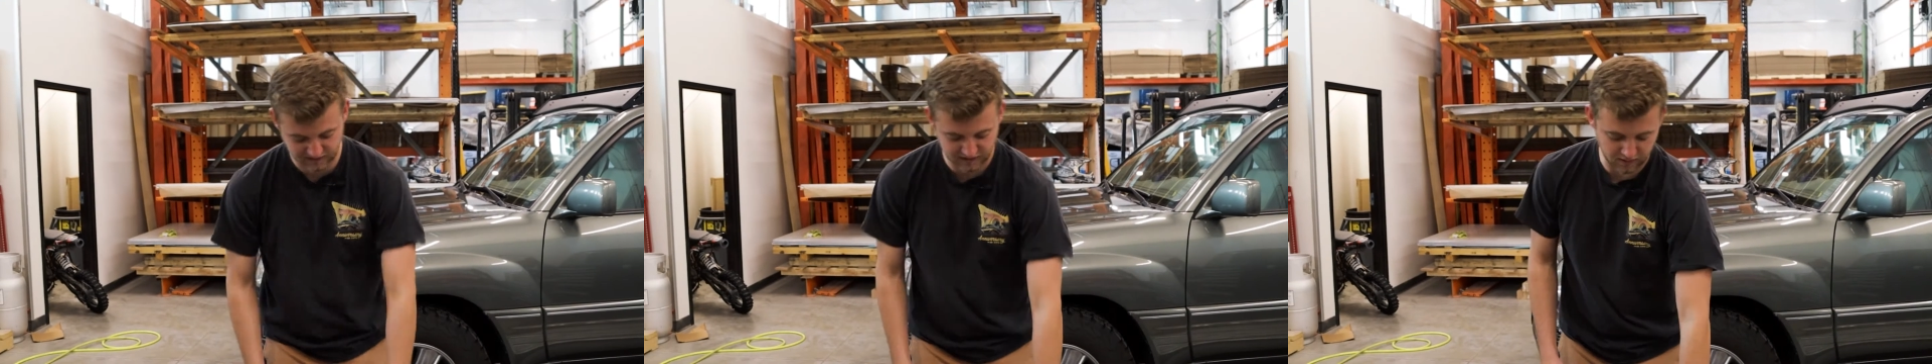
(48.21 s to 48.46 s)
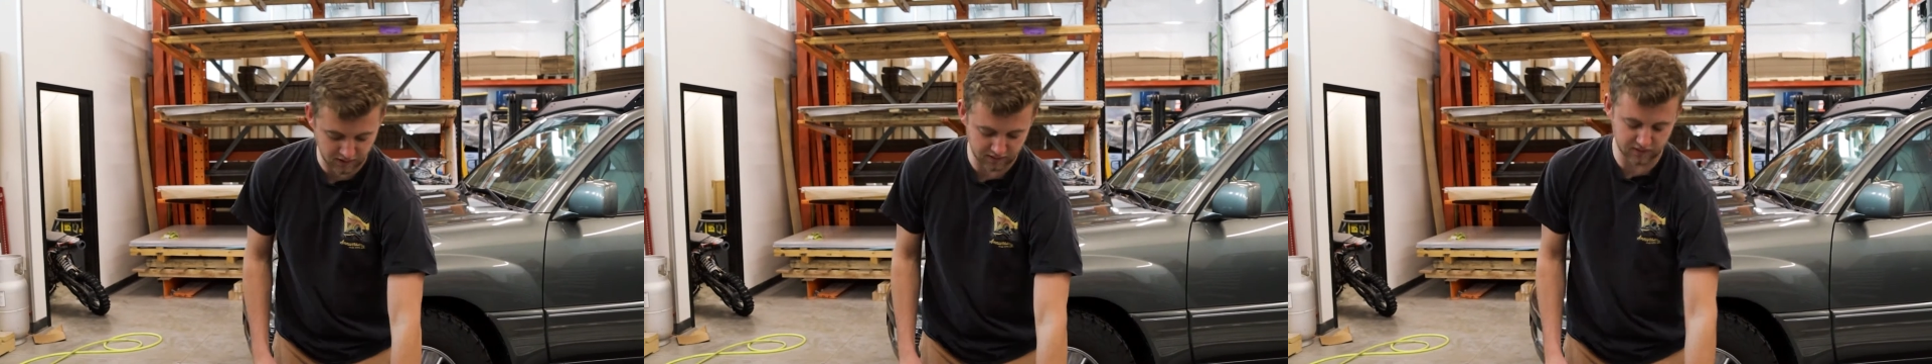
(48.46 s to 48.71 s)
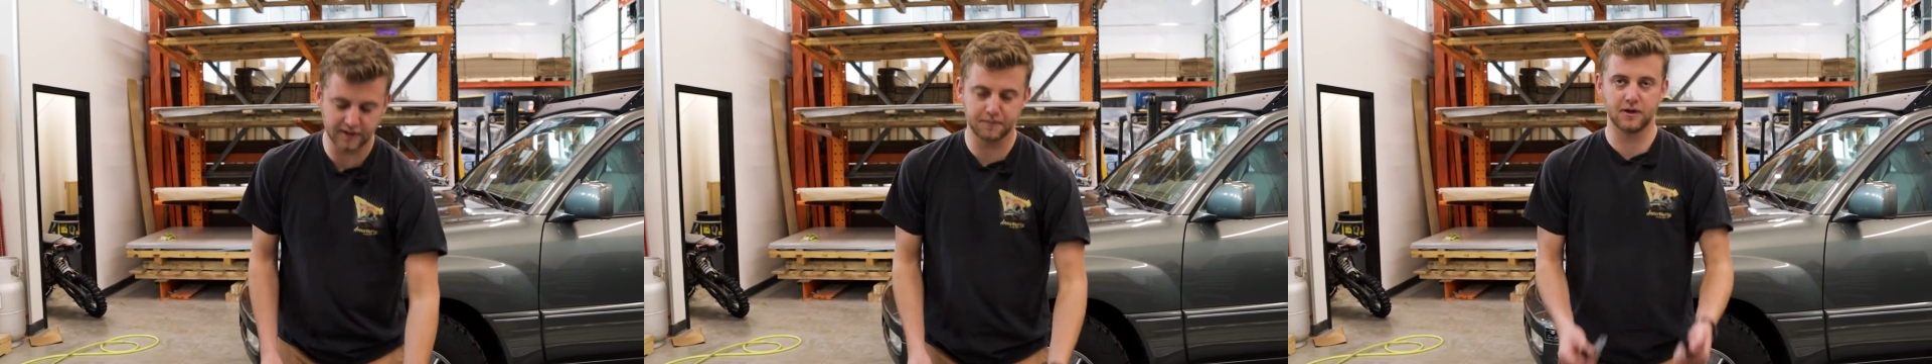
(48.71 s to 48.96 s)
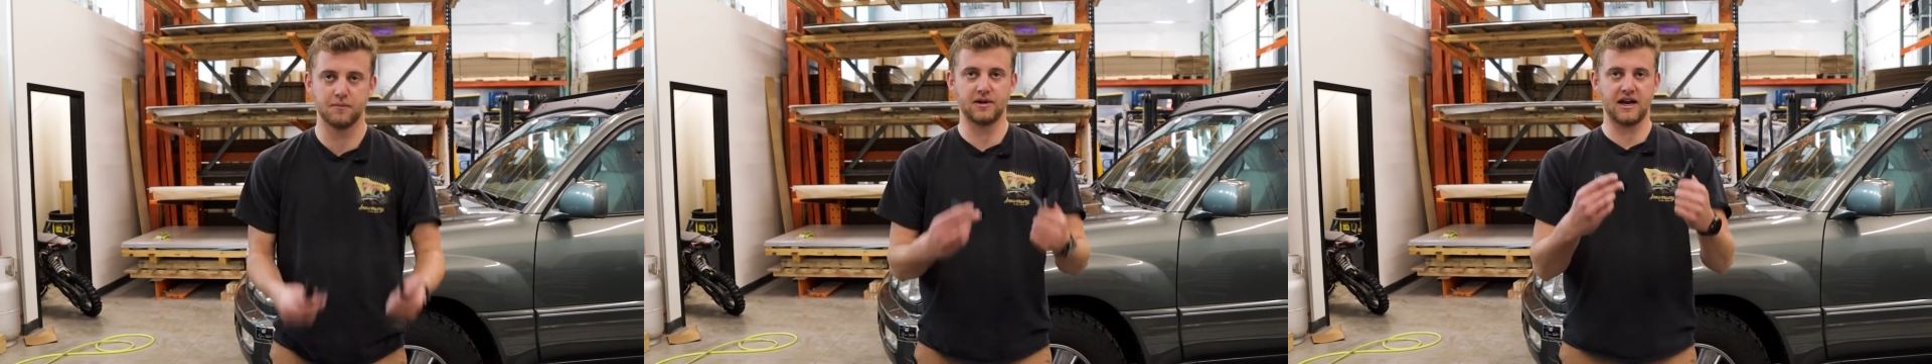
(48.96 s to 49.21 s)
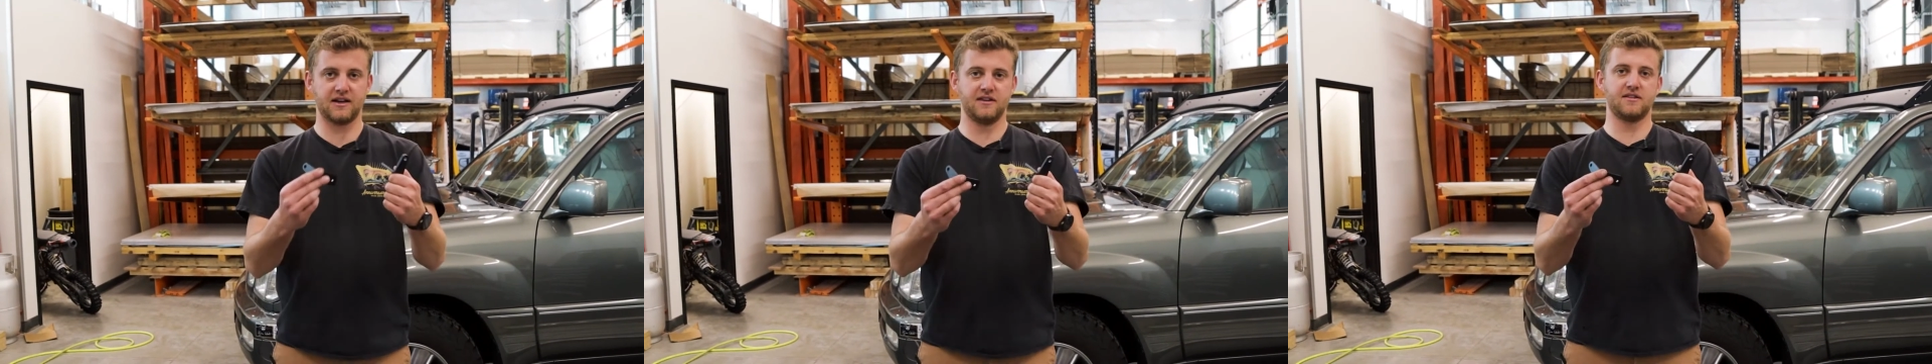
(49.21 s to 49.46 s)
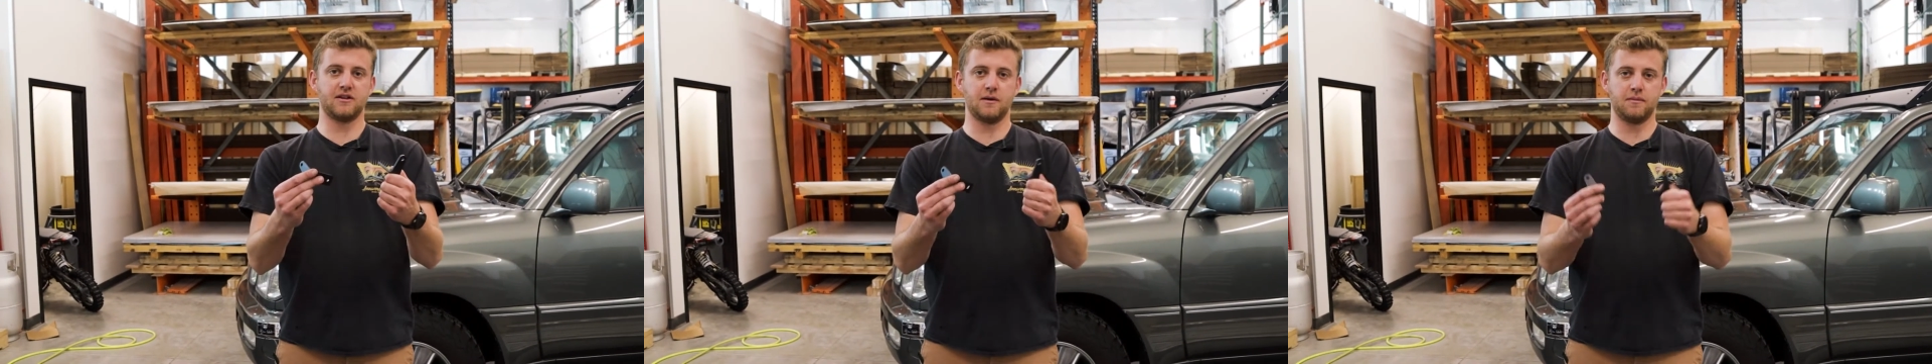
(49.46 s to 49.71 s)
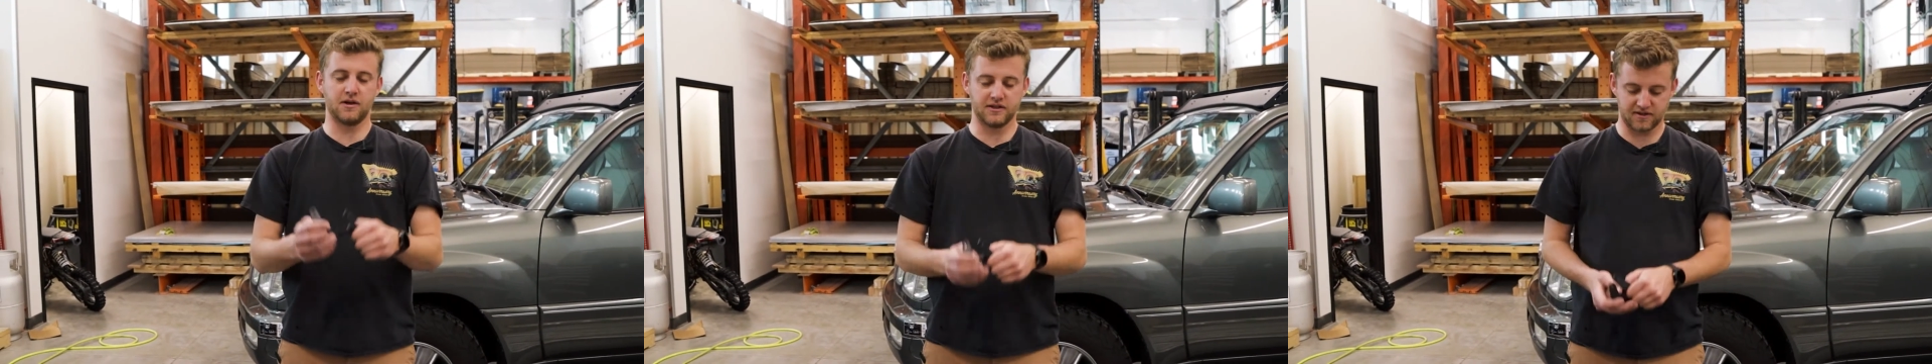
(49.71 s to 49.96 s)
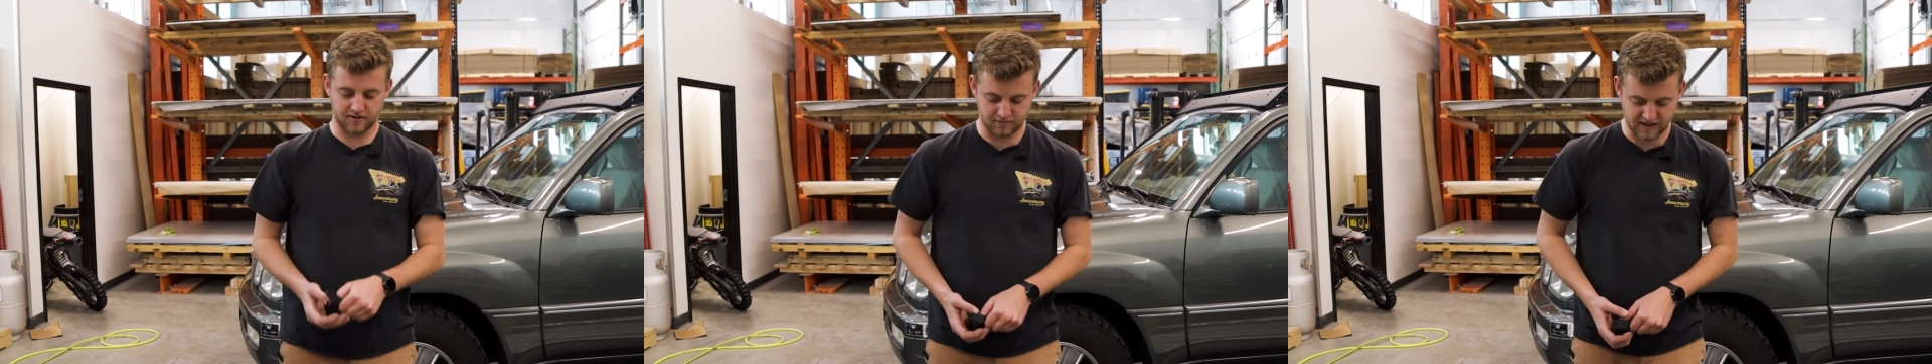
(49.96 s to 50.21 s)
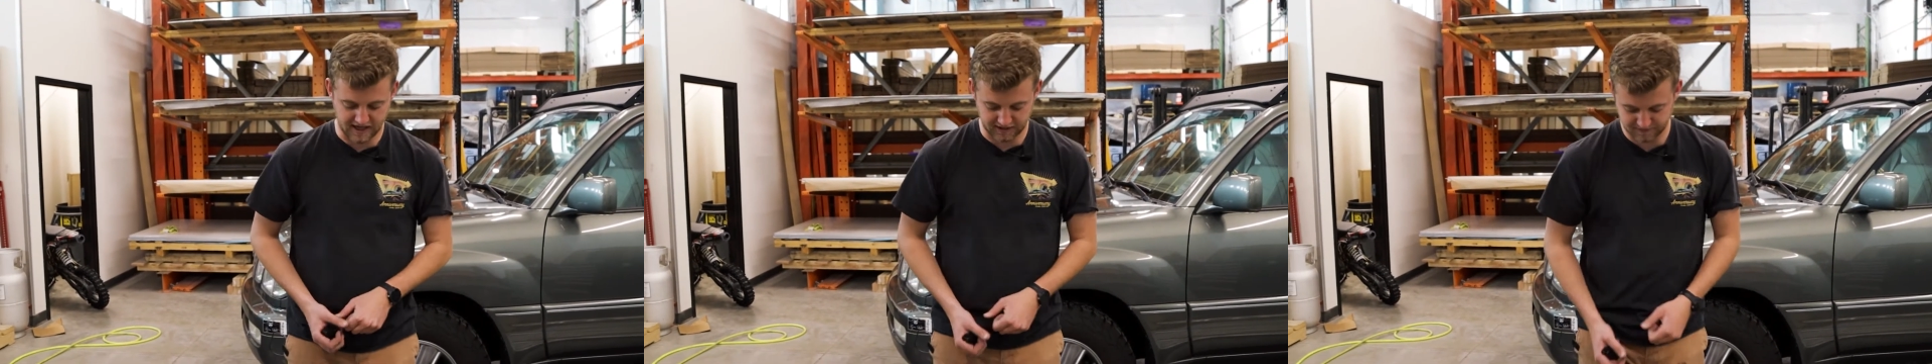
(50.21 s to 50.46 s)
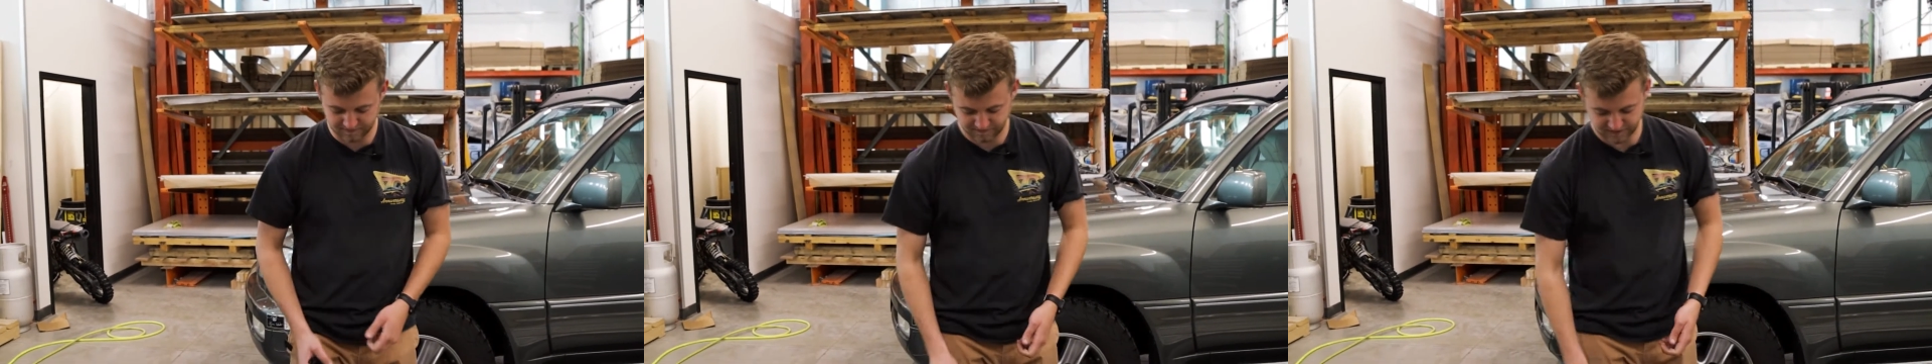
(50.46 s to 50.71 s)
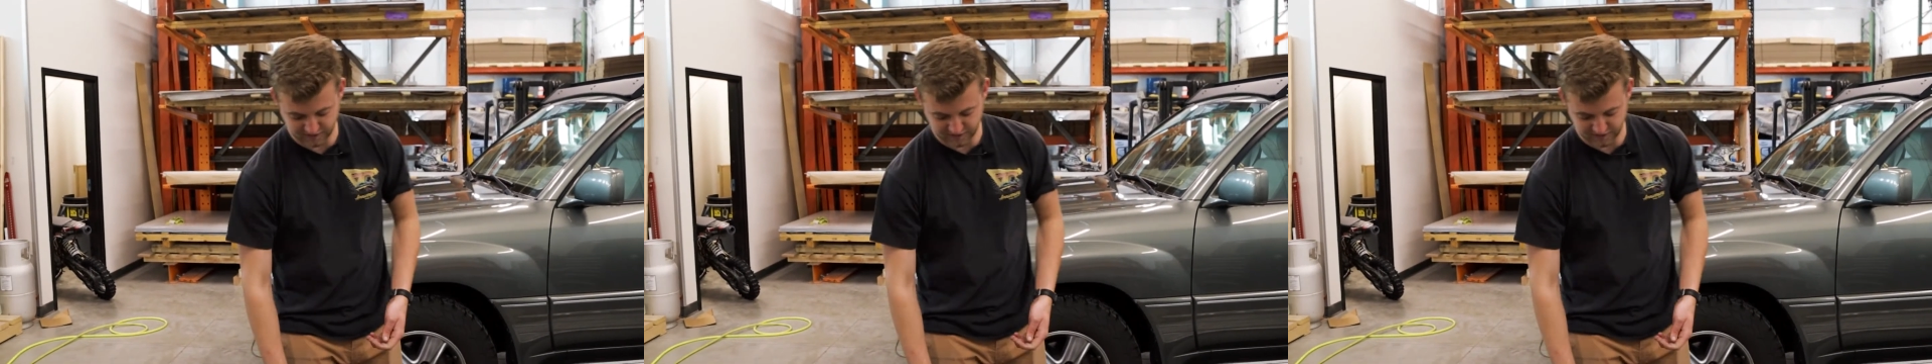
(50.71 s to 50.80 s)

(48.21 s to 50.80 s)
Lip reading: get our light bar brackets up onto the rack.